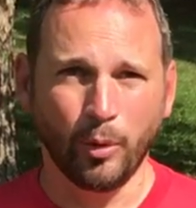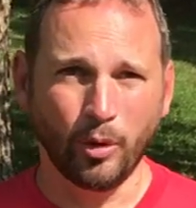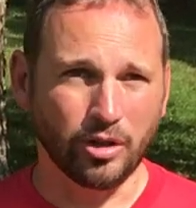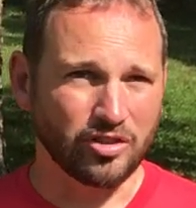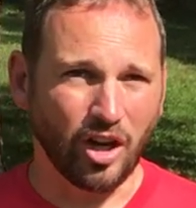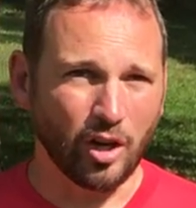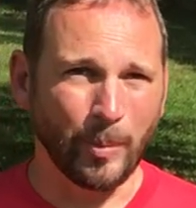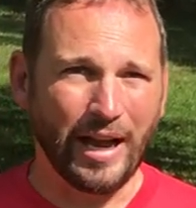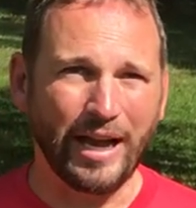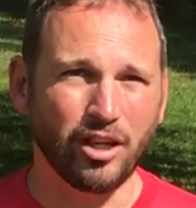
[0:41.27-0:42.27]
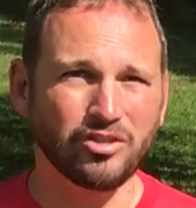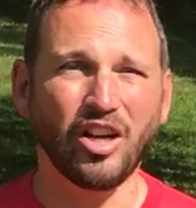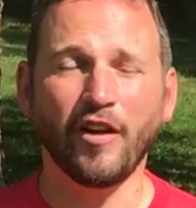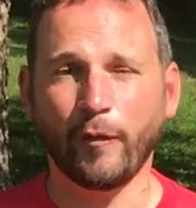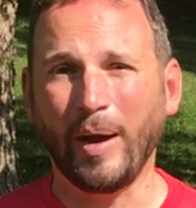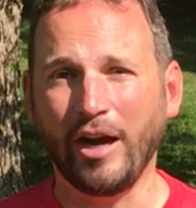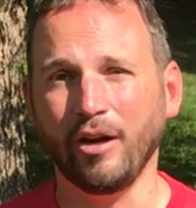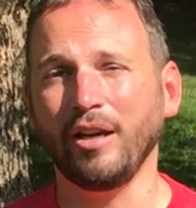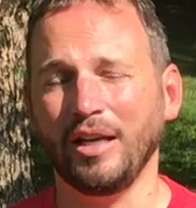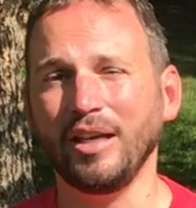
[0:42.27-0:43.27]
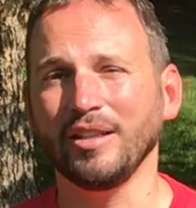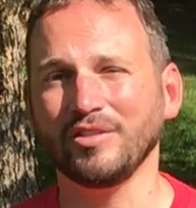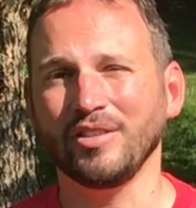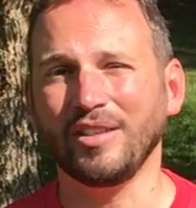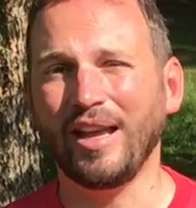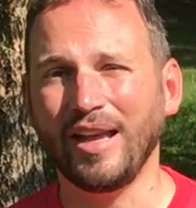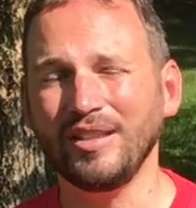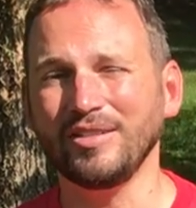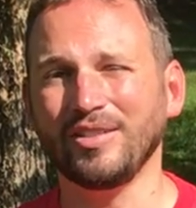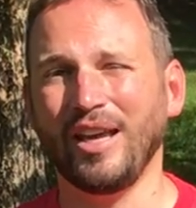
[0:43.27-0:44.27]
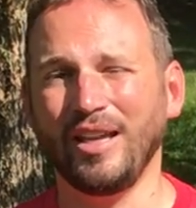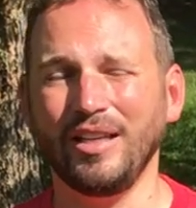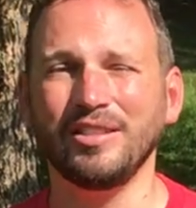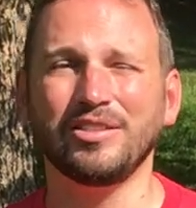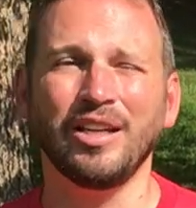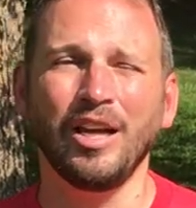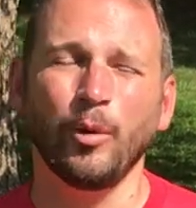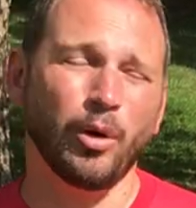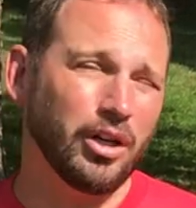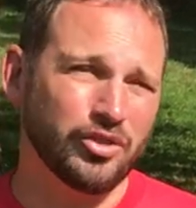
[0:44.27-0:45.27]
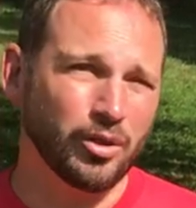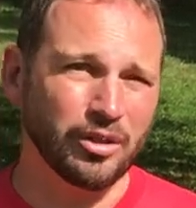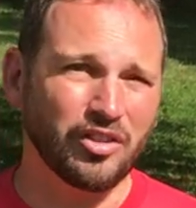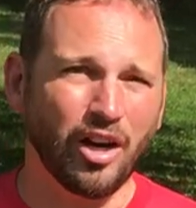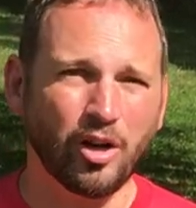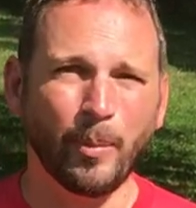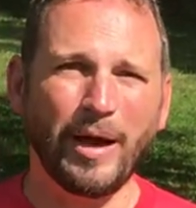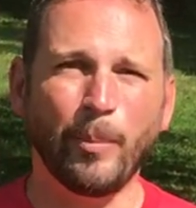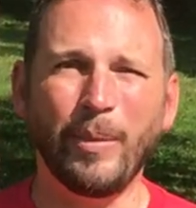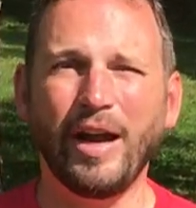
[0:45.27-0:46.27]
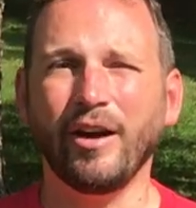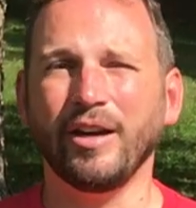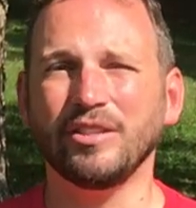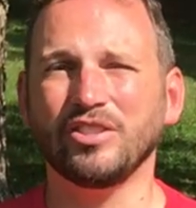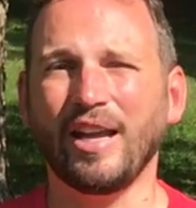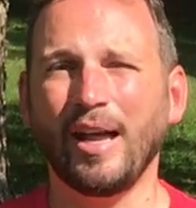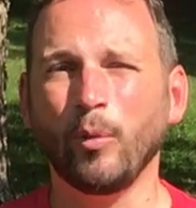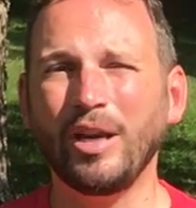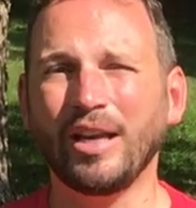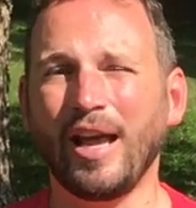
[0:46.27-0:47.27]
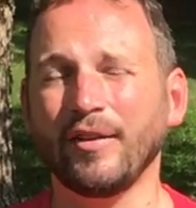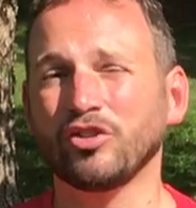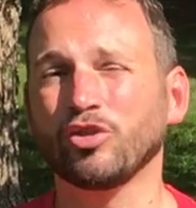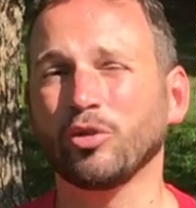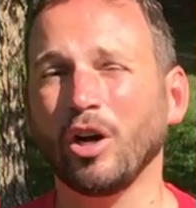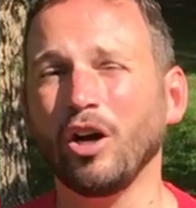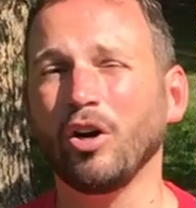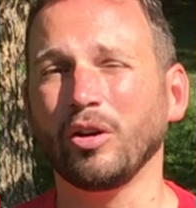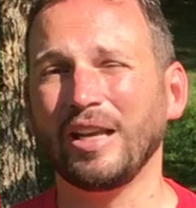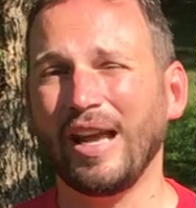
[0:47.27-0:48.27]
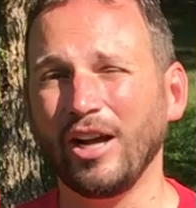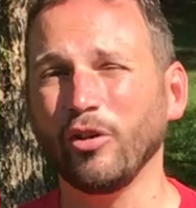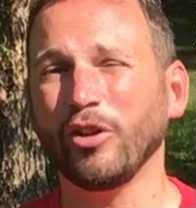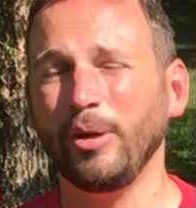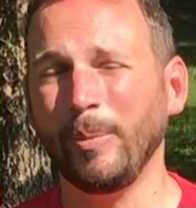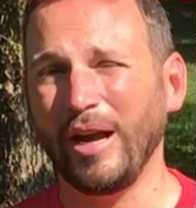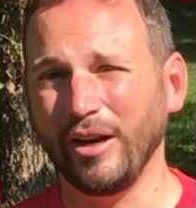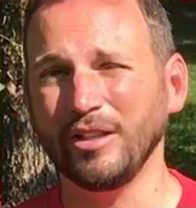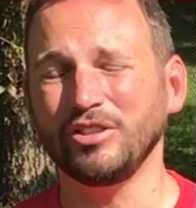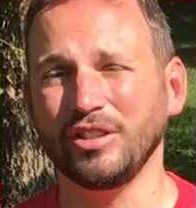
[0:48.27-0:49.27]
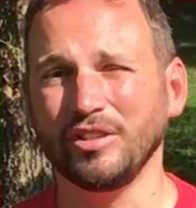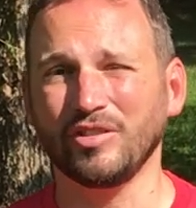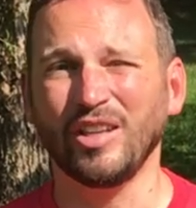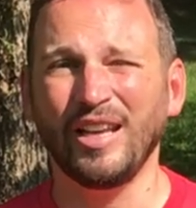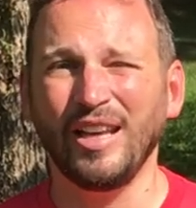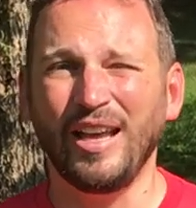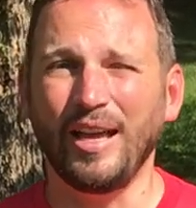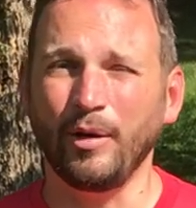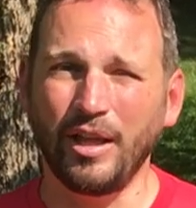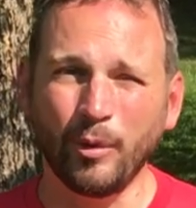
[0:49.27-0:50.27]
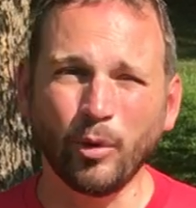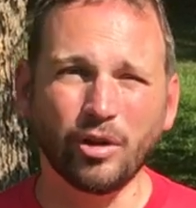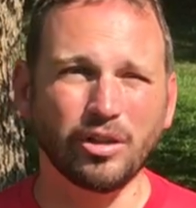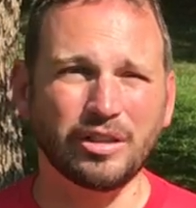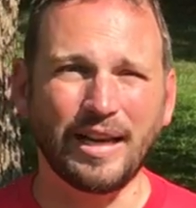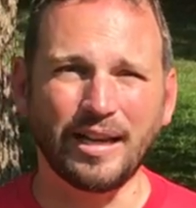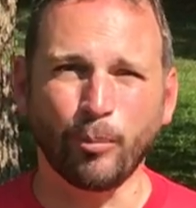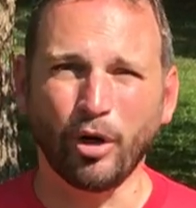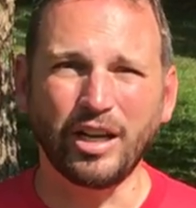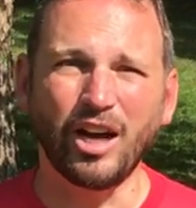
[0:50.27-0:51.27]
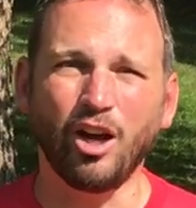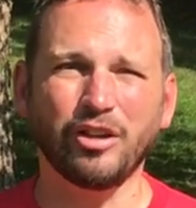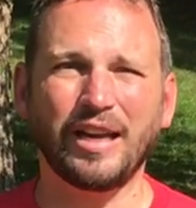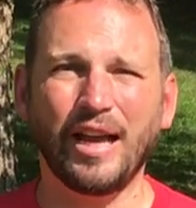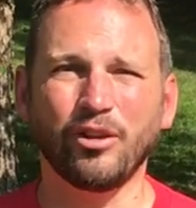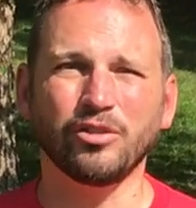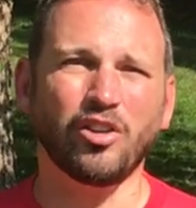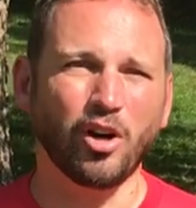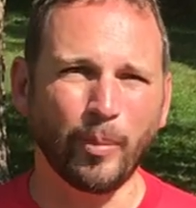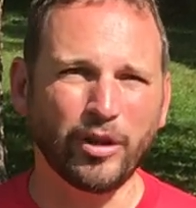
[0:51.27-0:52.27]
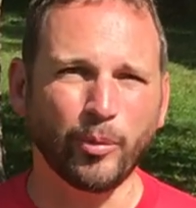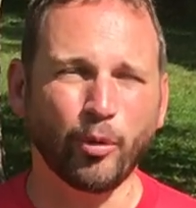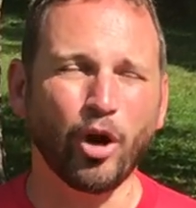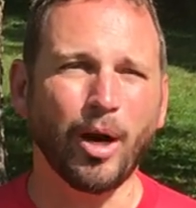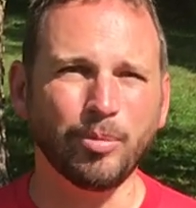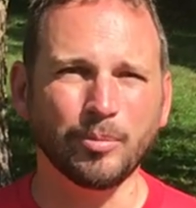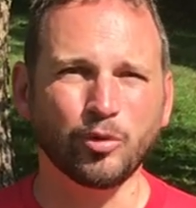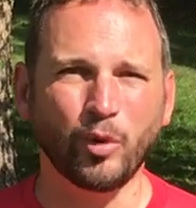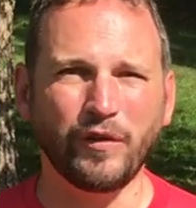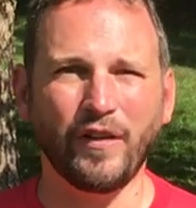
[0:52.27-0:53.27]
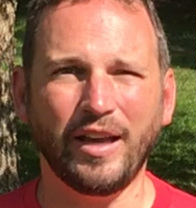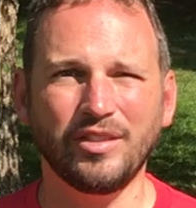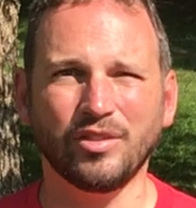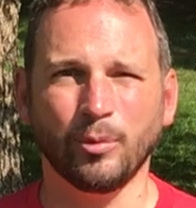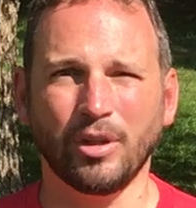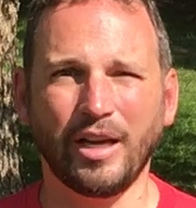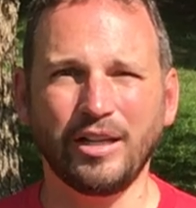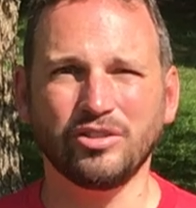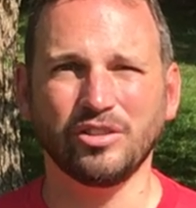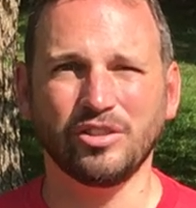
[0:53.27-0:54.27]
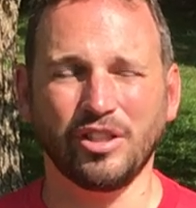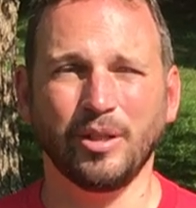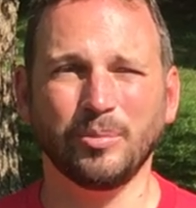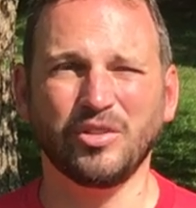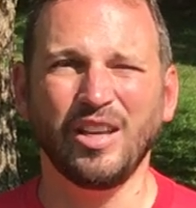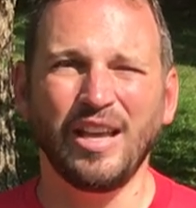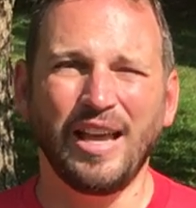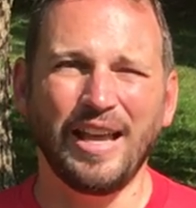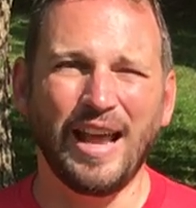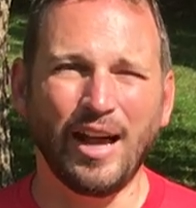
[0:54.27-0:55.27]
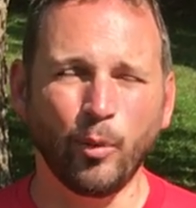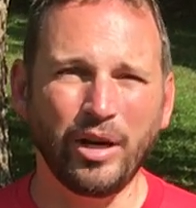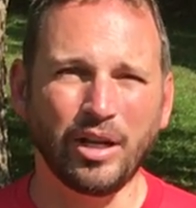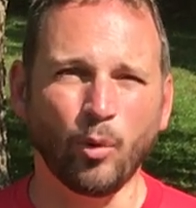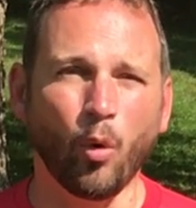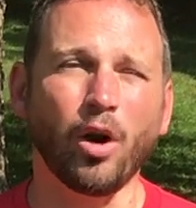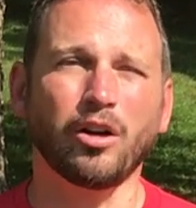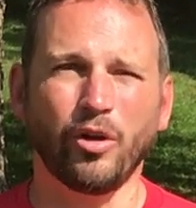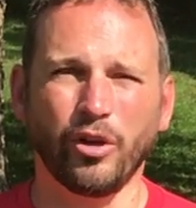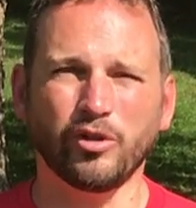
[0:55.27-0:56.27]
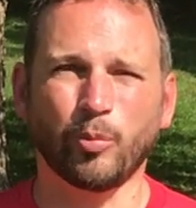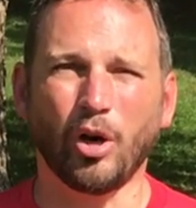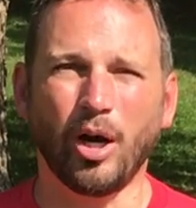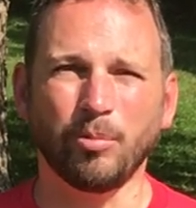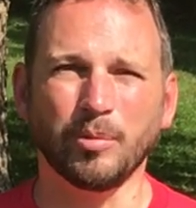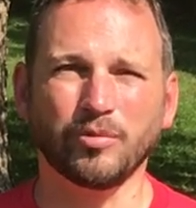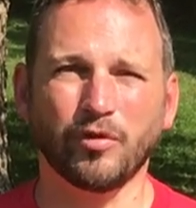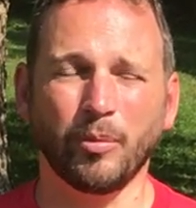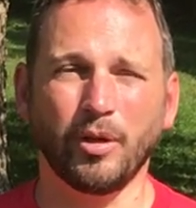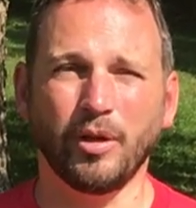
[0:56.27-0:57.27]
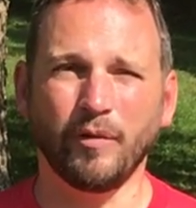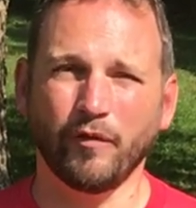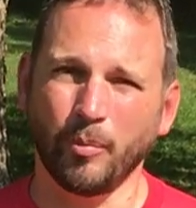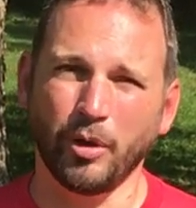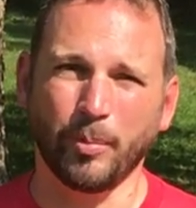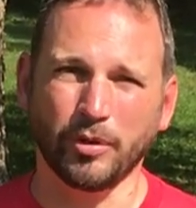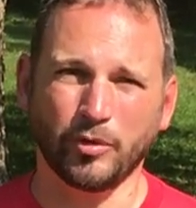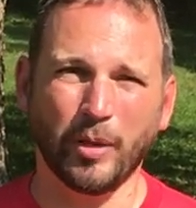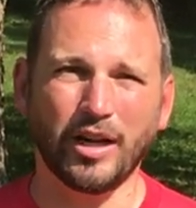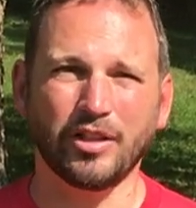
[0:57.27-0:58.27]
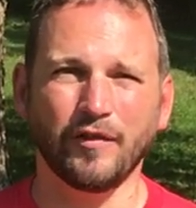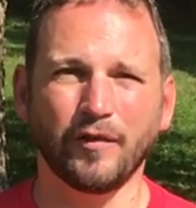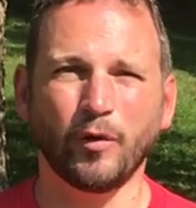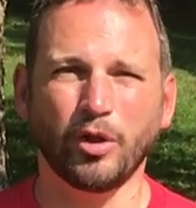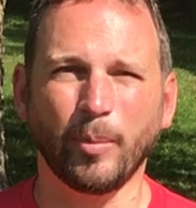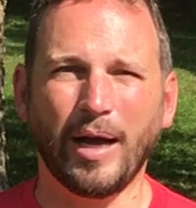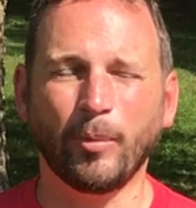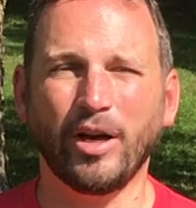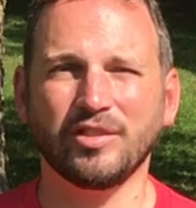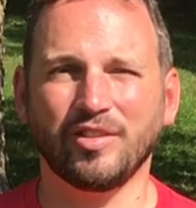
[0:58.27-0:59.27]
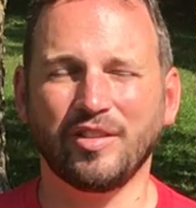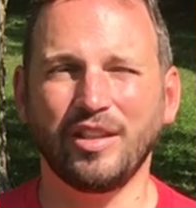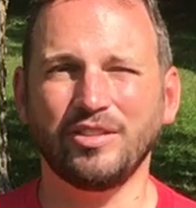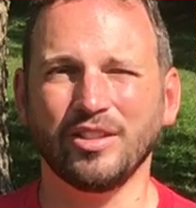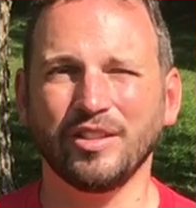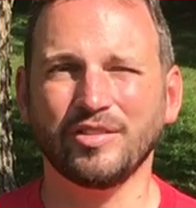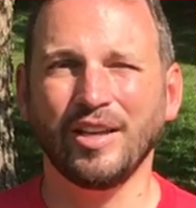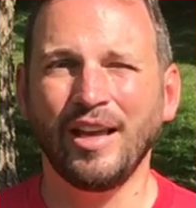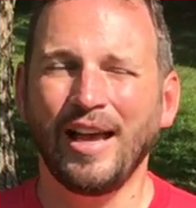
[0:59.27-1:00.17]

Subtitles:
We're going to talk about how tough parenting is in today's age. We're also going to talk about marriage and how we can have strong and healthy marriages. And then we're going to kind of bring it all together and talk about the problems we face in relationships and how we can work on those problems from the perspective of what the Bible has to teach us.